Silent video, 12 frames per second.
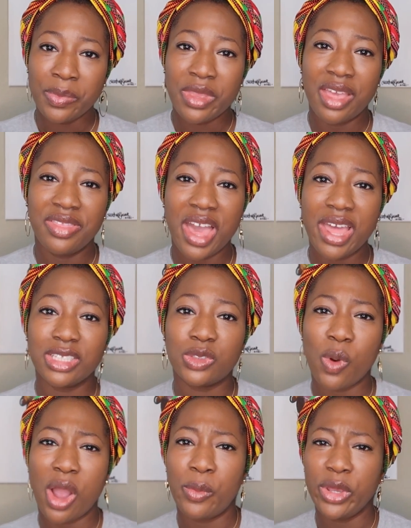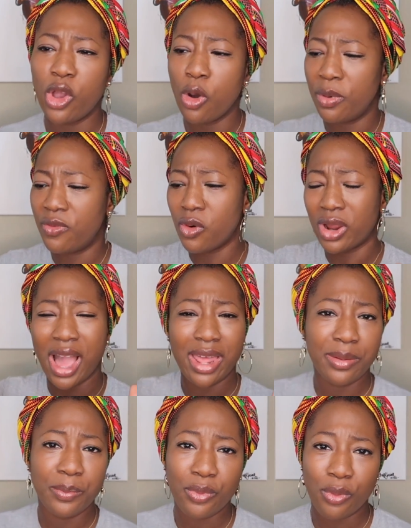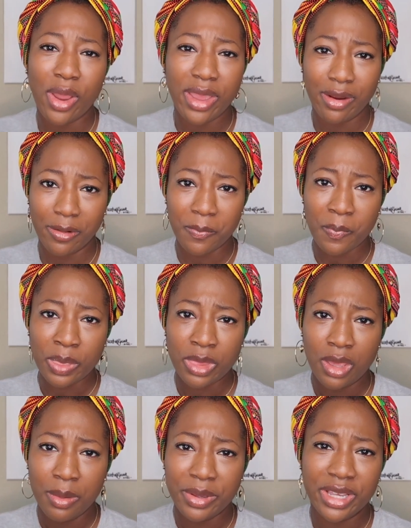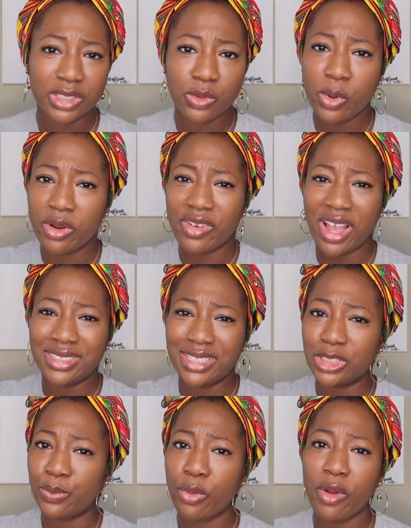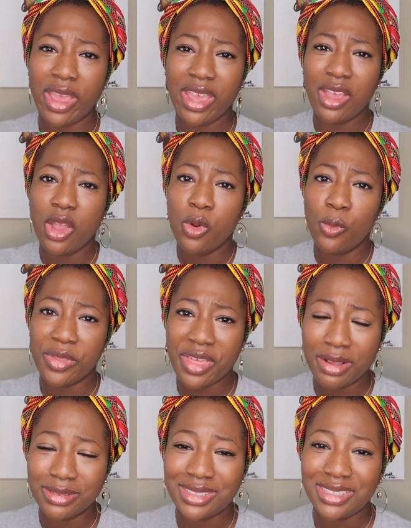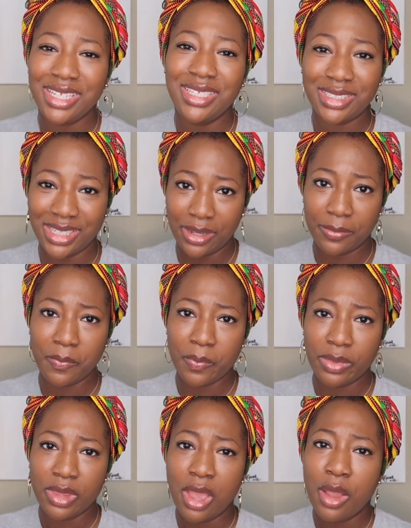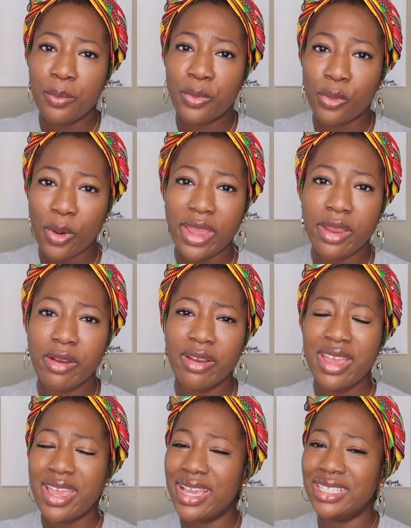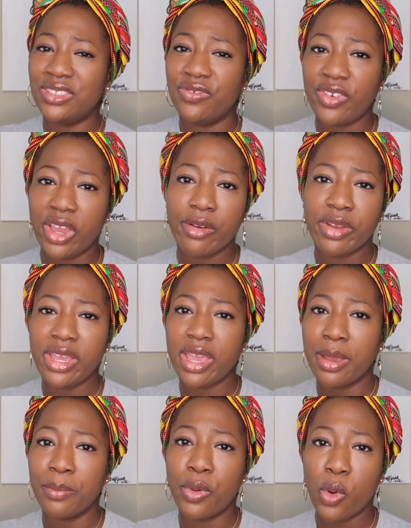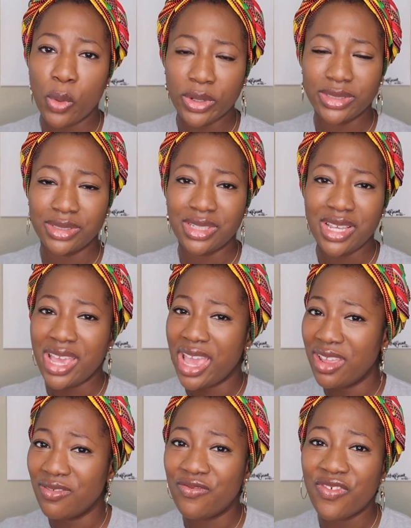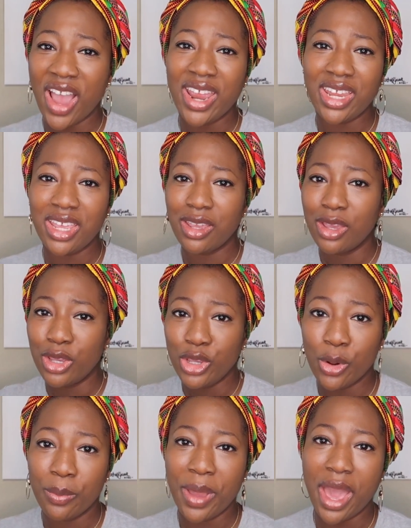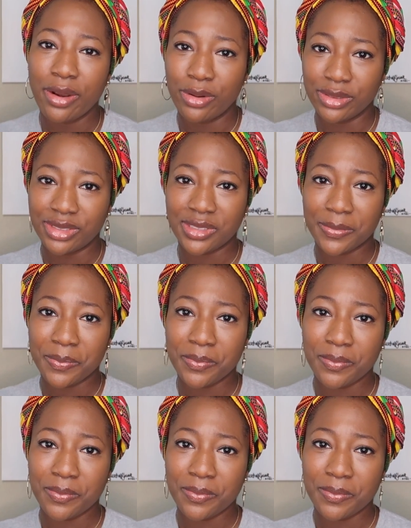And that is why we go before God in prayer, because the Word of God says, pray without ceasing. Prayer is very important in fighting your battles.